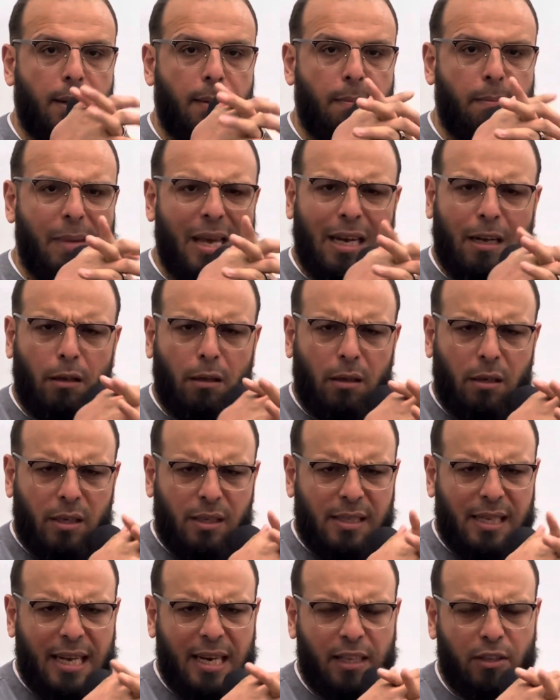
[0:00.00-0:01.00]
mingle.
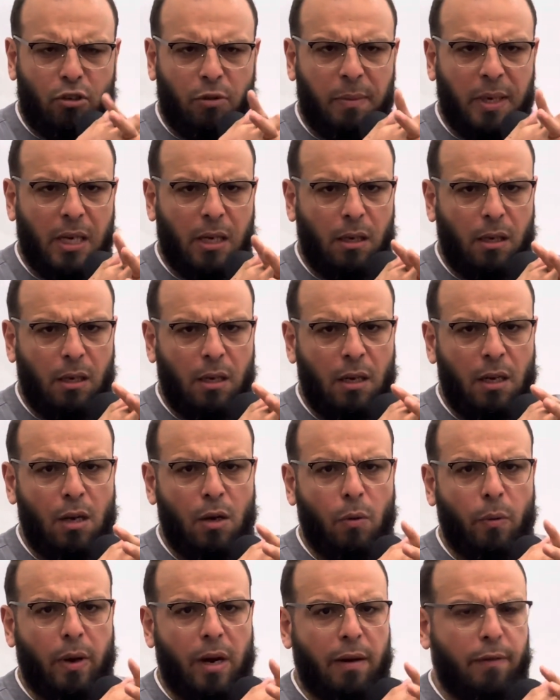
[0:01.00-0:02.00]
Is that intermingle?
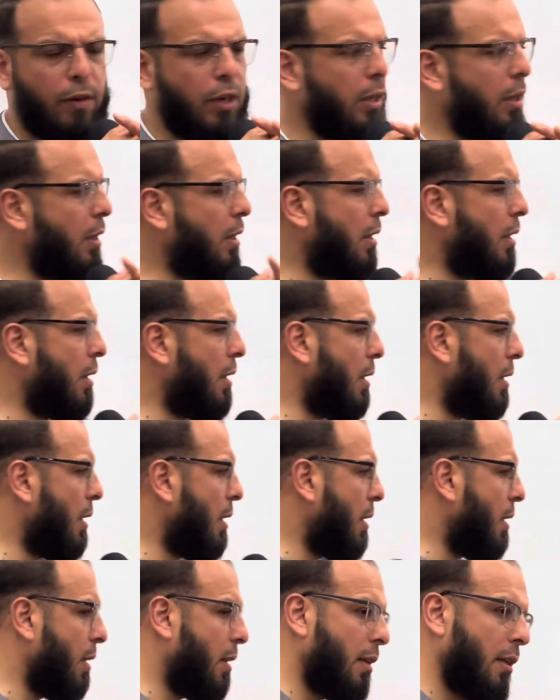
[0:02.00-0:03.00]
Whatever.
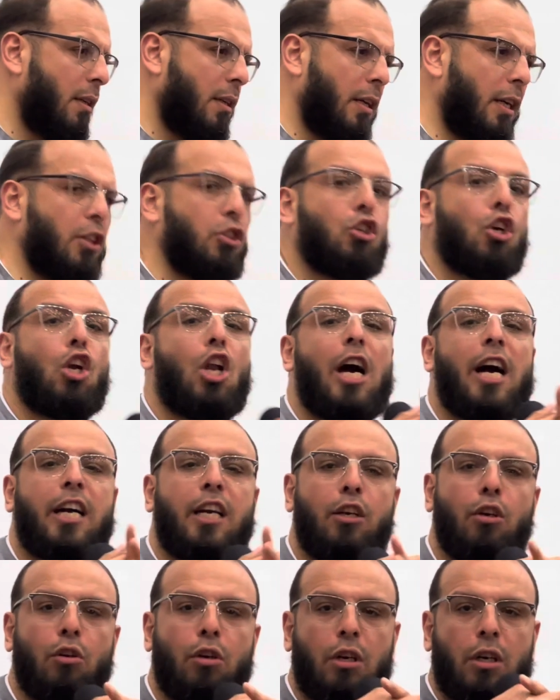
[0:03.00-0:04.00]

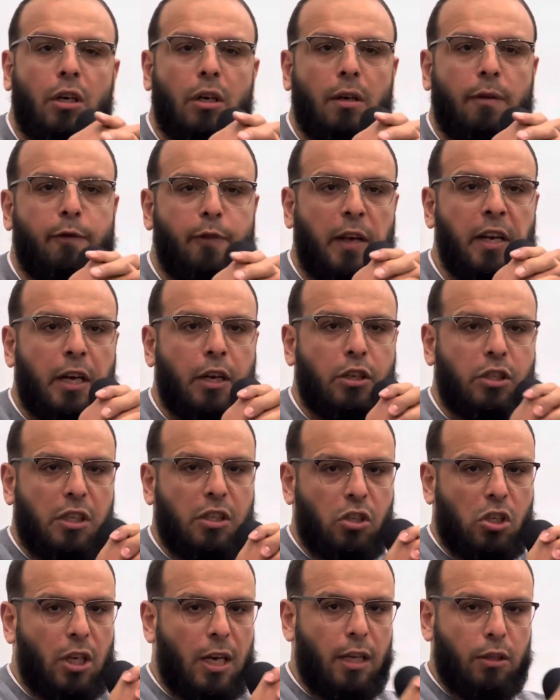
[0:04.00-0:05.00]
Interlock your fingers
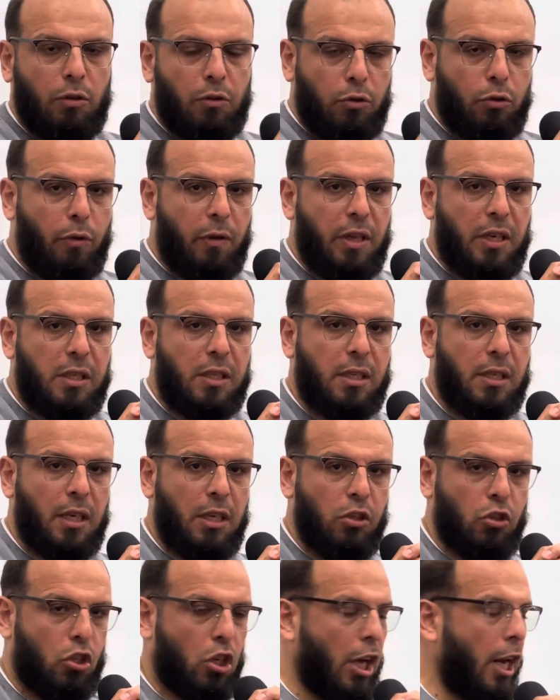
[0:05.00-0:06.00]
in salah. Don't do this
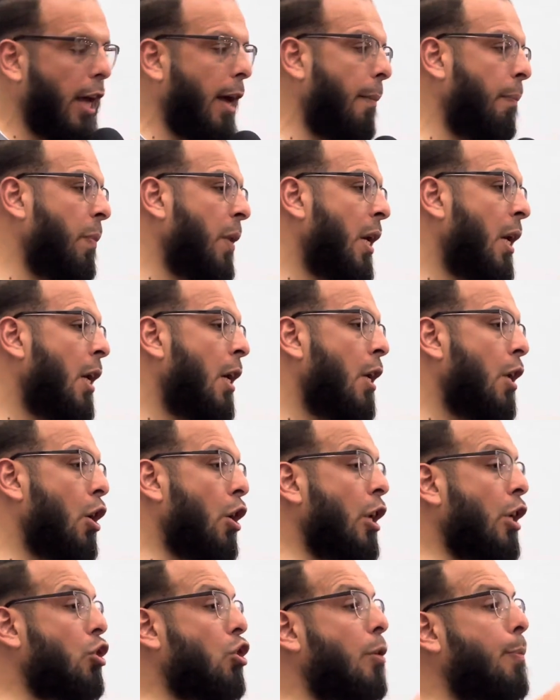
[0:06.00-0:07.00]
in salah. You're
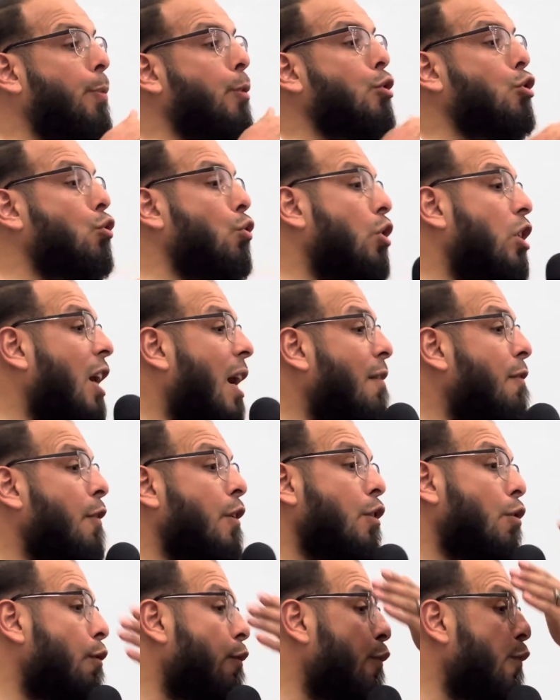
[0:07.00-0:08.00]
not supposed to
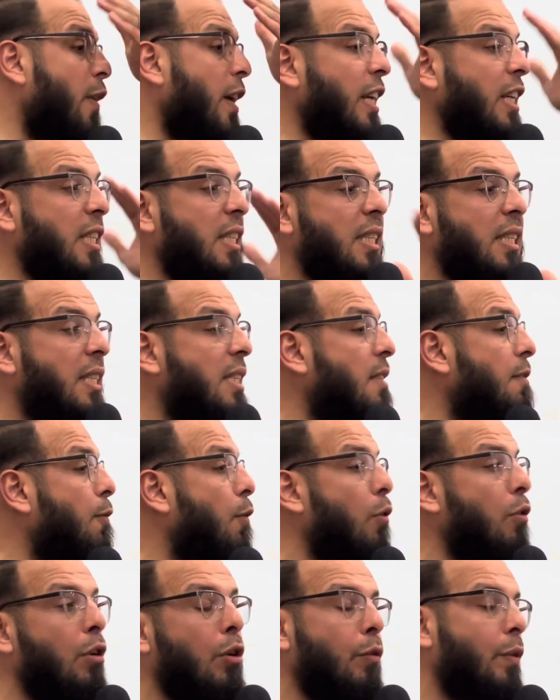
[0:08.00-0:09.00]
cover your face
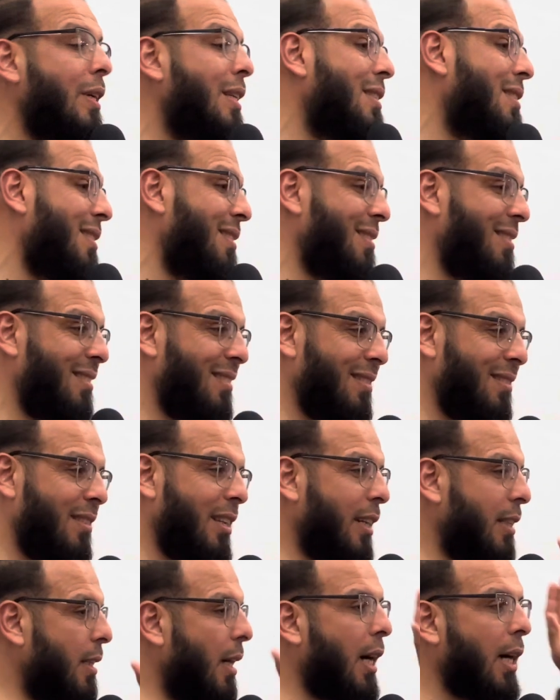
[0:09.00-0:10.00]
for no reason.
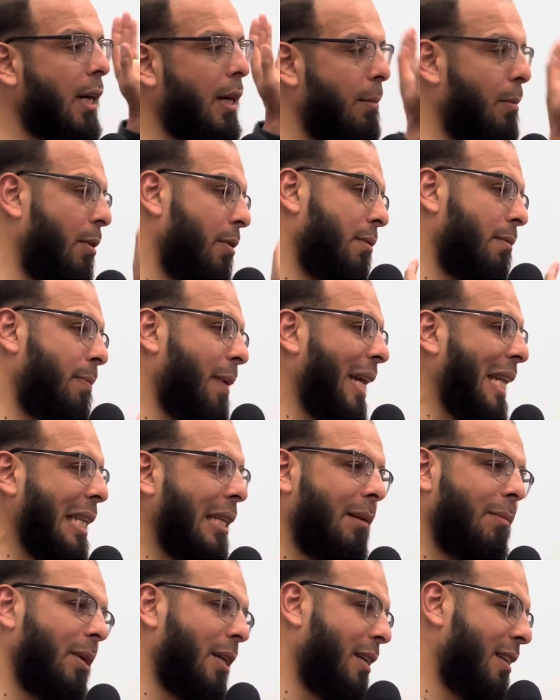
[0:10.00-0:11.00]
Not talking about
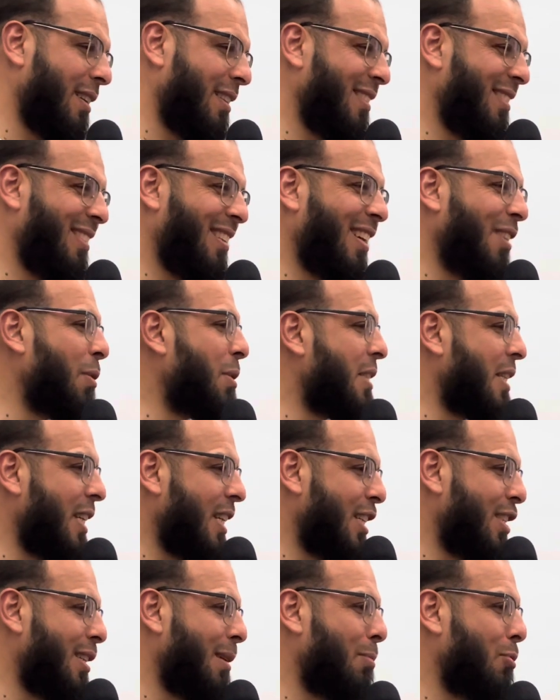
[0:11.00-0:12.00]
pandemic. That was an
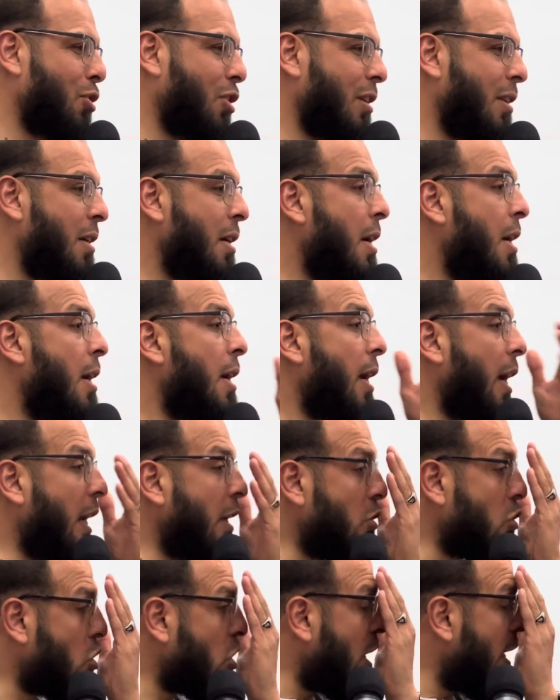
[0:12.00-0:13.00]
exception.
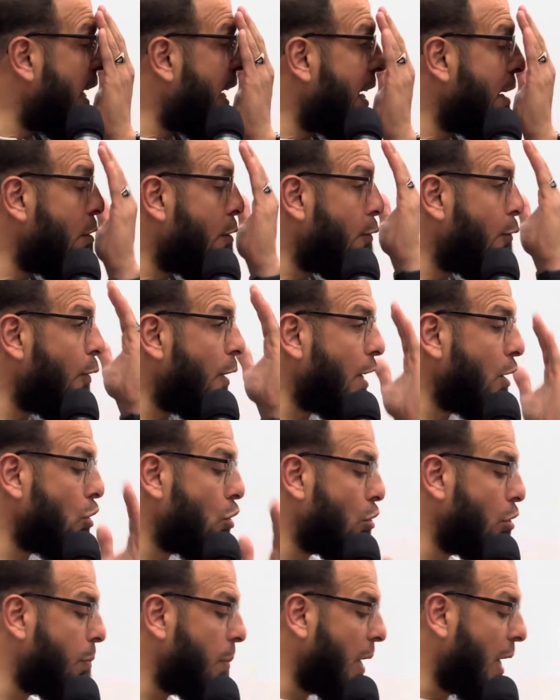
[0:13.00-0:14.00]
In salah, your face
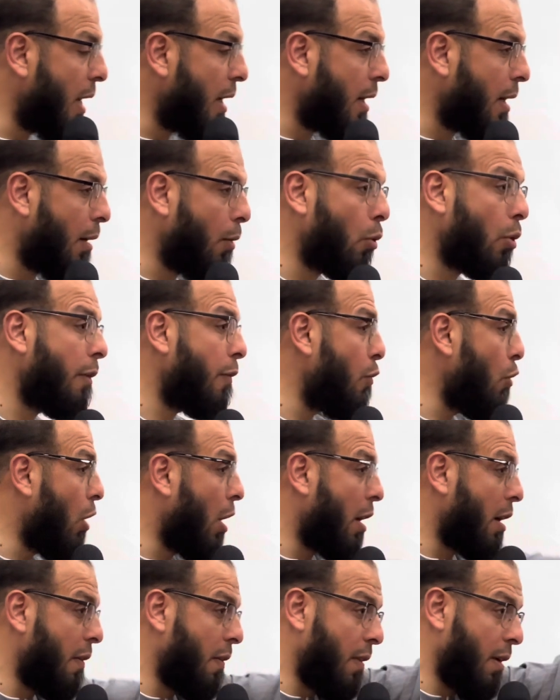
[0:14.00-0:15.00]
should be uncovered. Or if you
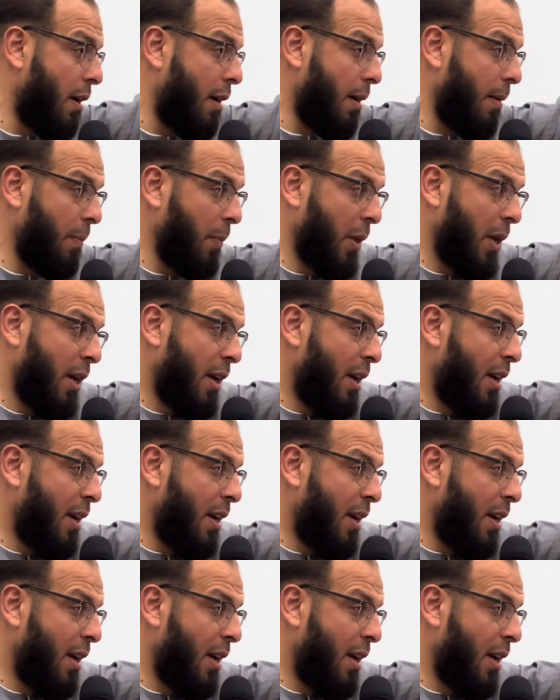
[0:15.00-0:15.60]
are in the